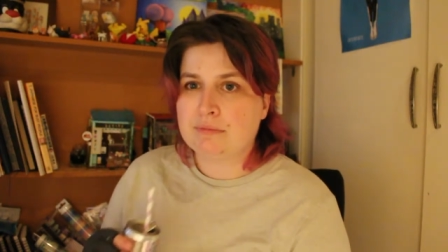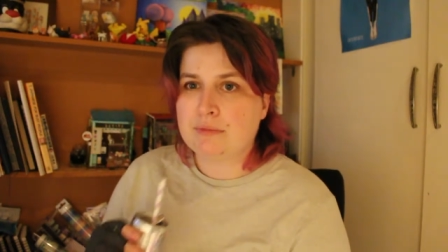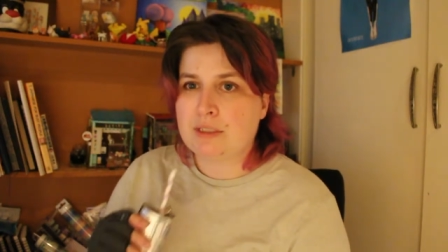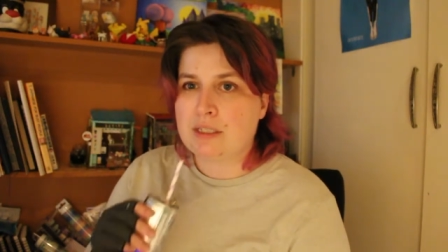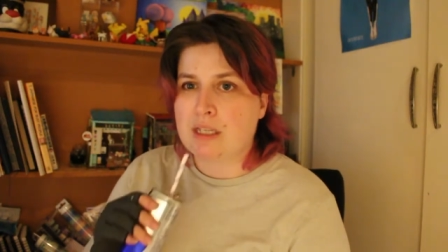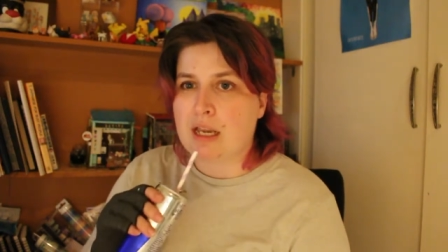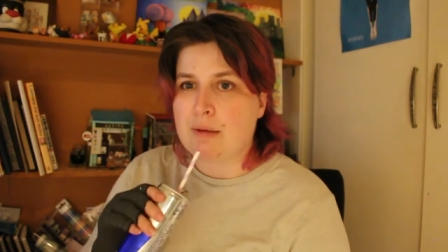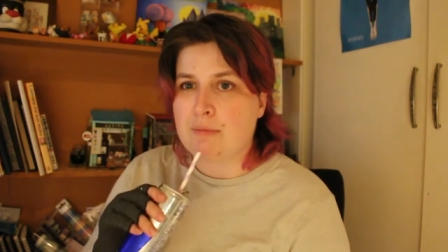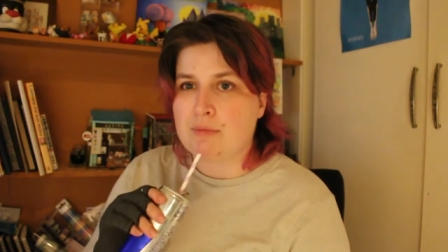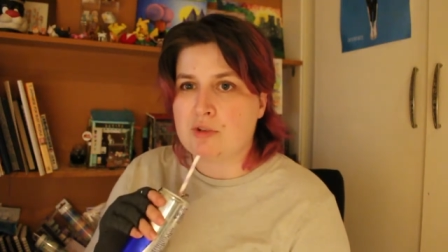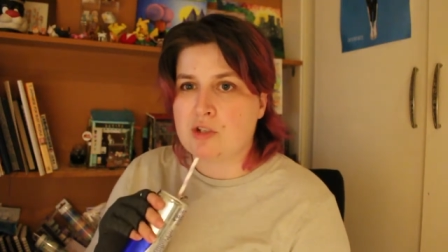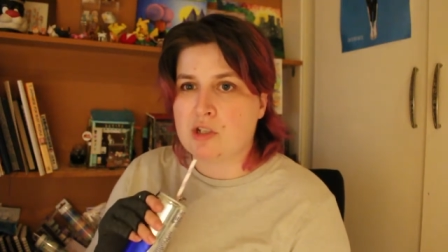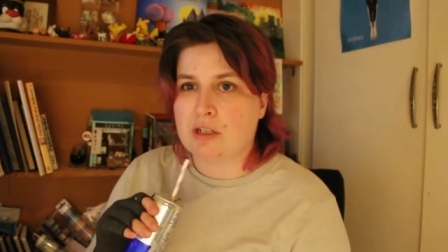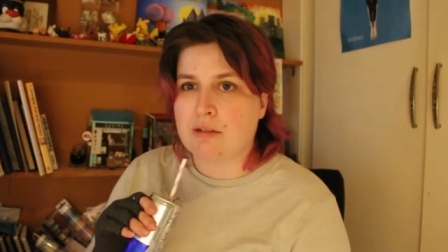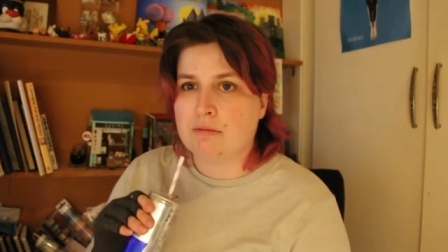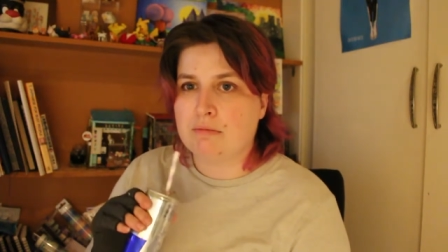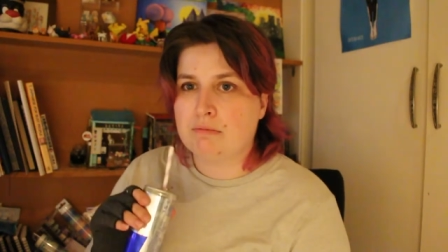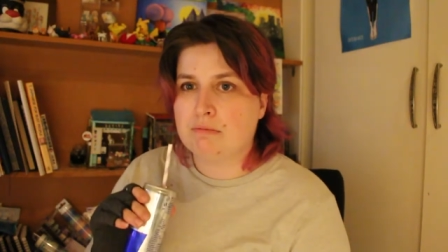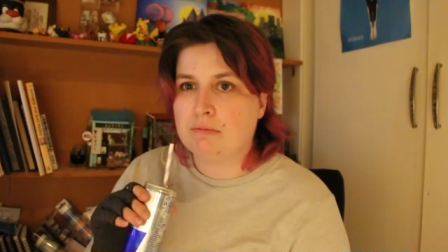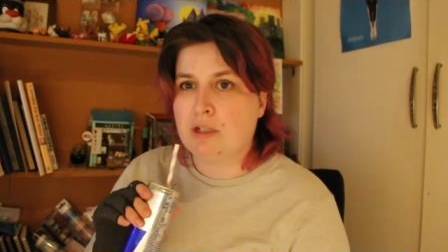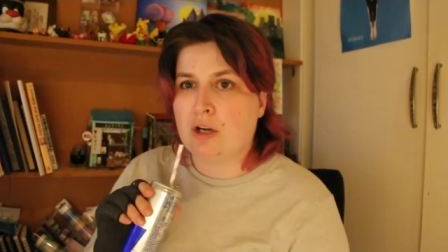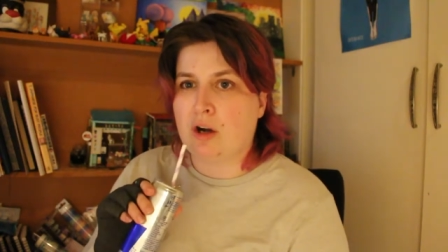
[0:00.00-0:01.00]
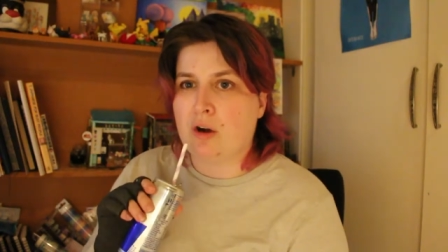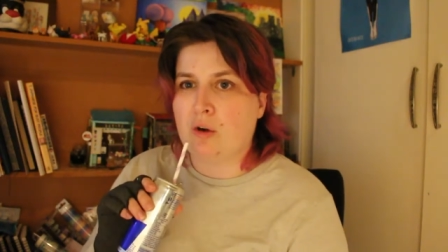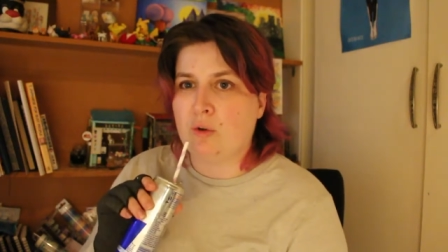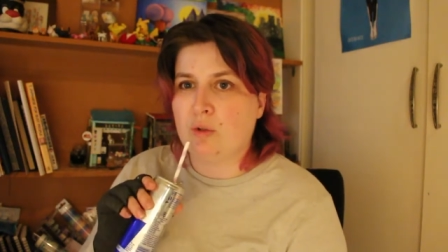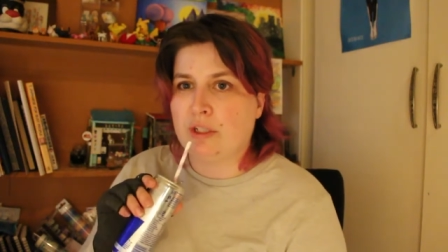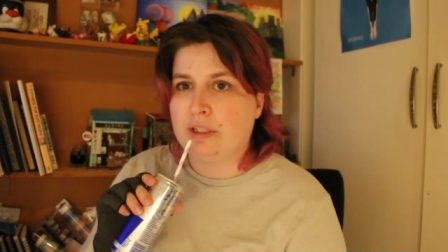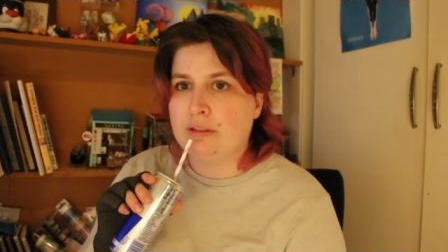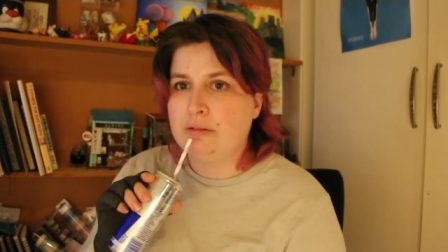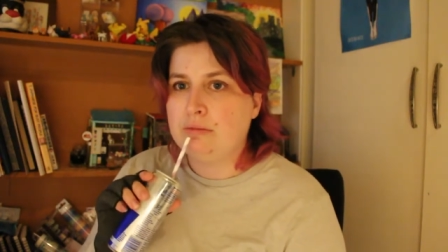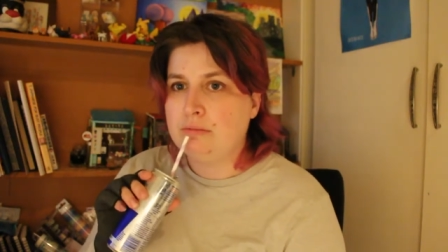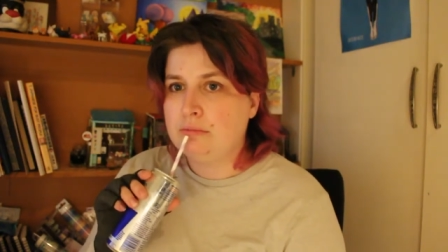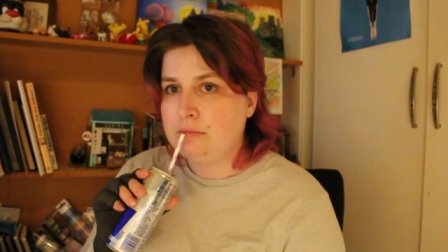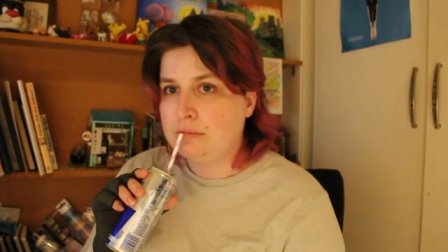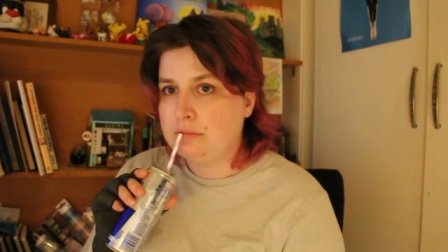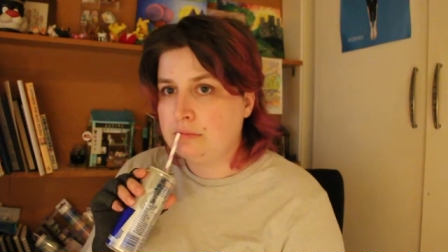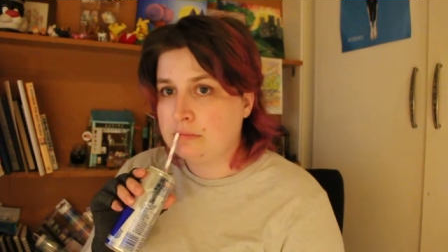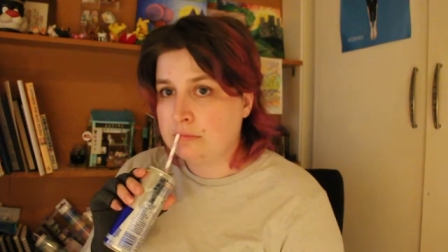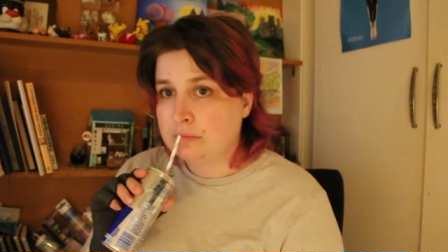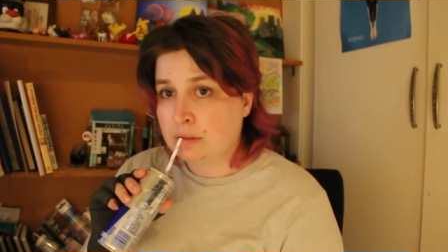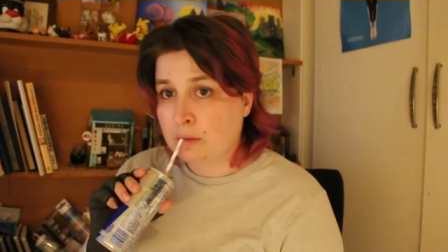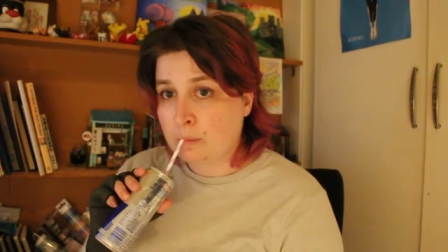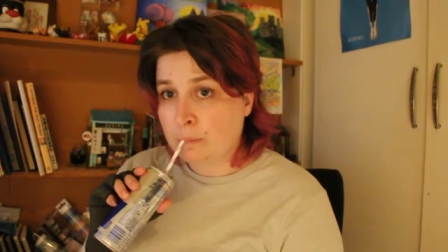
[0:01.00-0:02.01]
Same shit, colder.
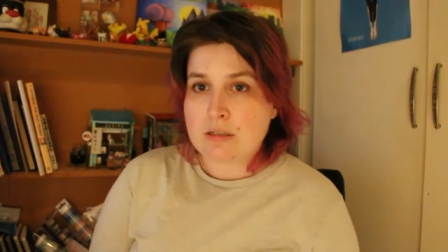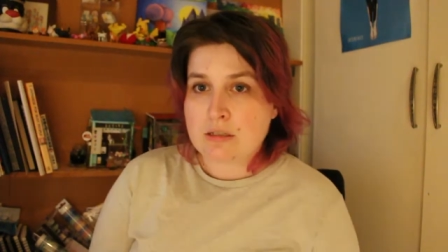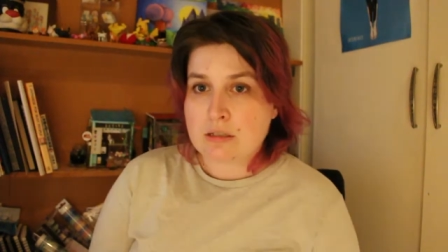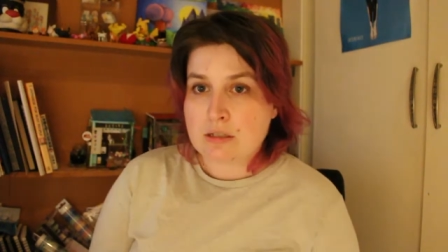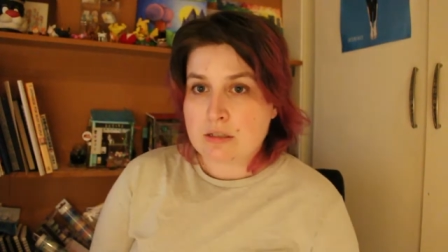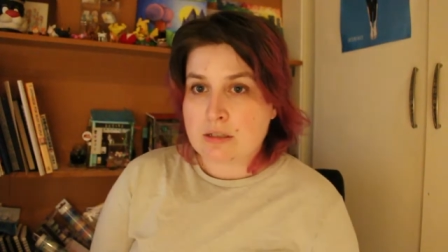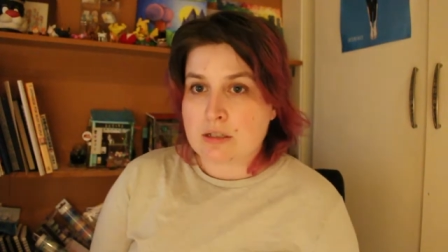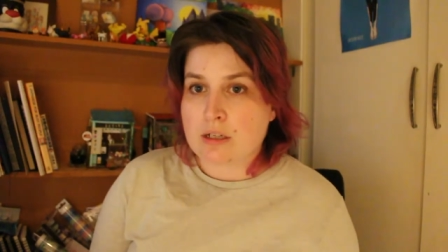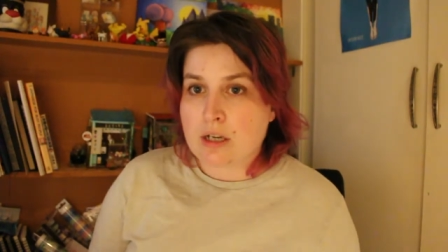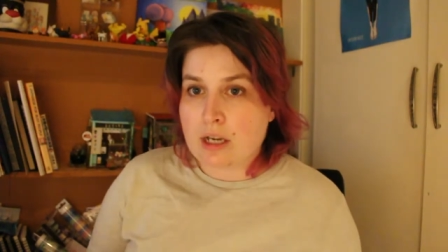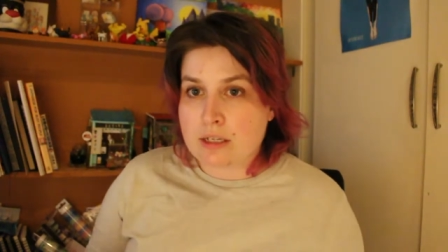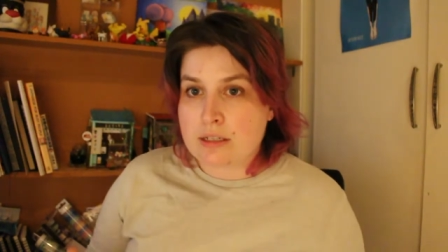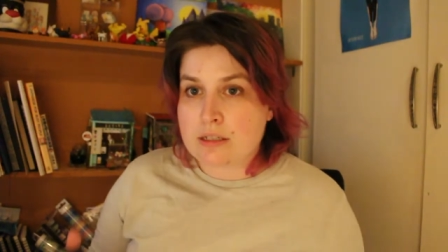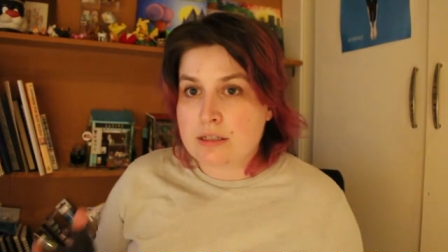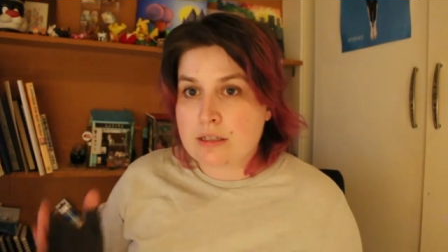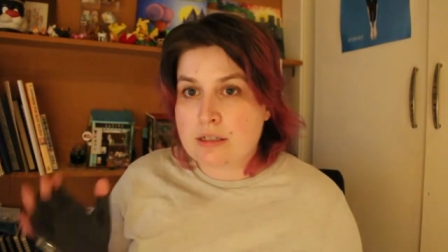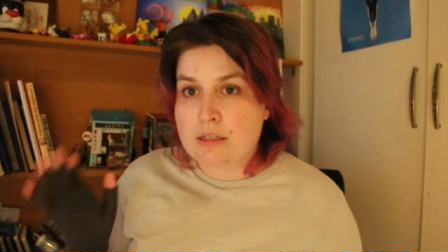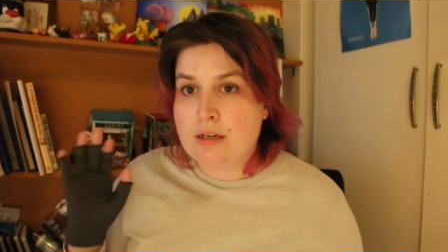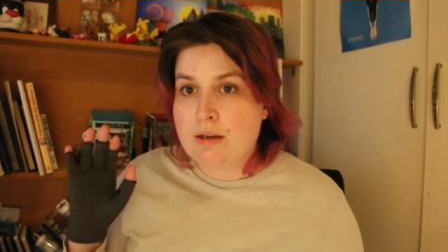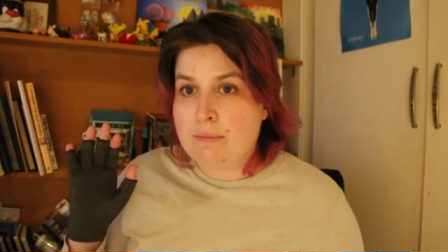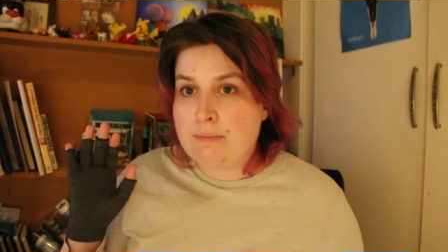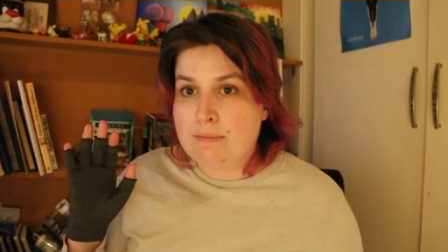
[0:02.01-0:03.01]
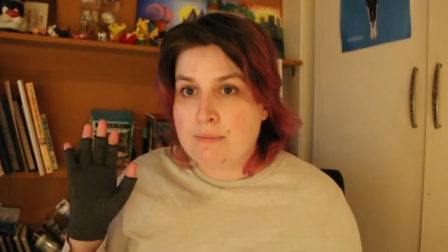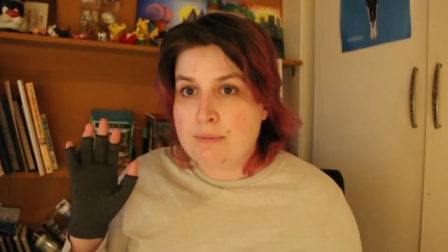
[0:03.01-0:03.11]
So, yes,